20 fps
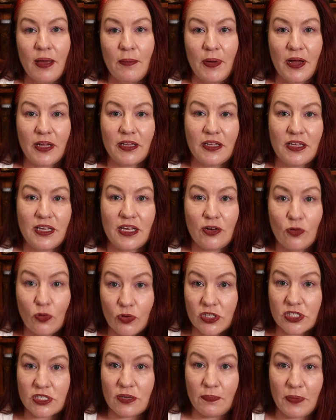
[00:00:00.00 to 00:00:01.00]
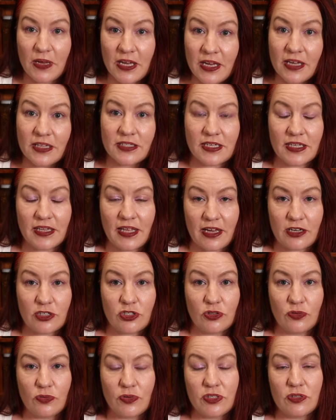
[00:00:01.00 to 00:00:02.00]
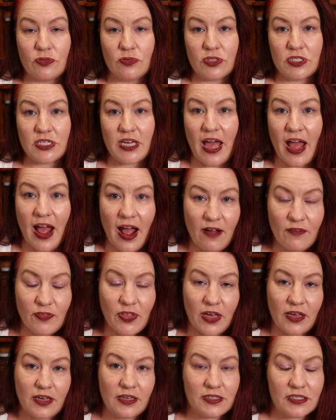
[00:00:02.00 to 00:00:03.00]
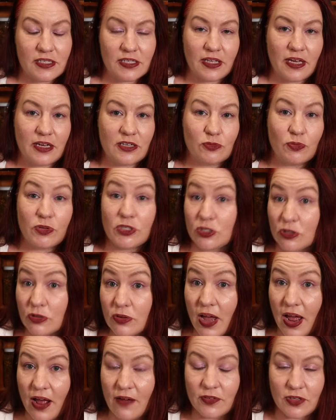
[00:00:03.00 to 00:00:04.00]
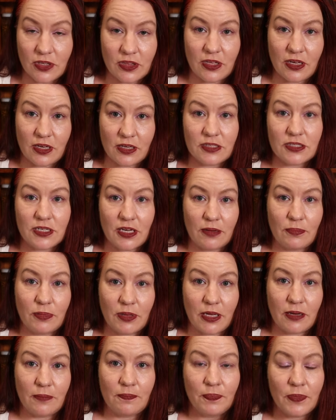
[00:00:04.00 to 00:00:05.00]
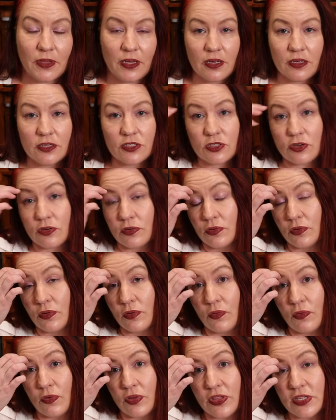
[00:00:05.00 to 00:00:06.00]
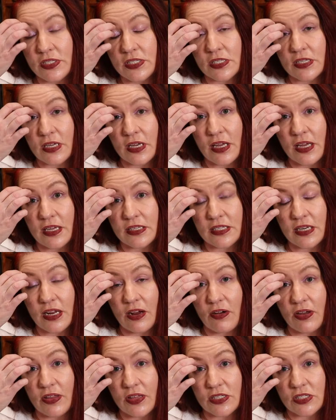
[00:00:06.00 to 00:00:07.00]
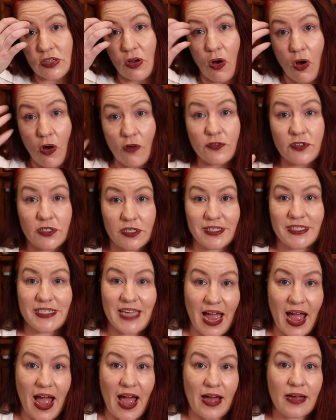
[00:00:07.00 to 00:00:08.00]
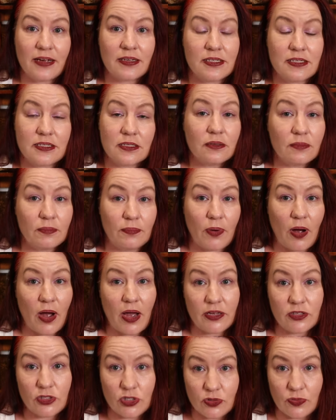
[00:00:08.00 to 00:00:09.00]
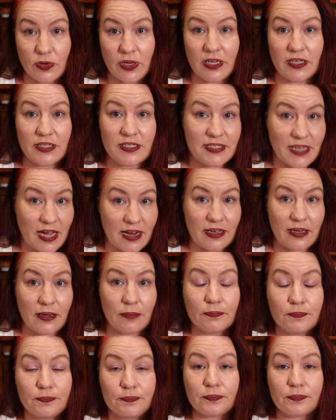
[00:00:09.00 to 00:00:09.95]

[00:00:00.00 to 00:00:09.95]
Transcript: But in order to be intellectual, in order to have that intellect, we do have to think deeply. So this is an area that's often taxed by doing study.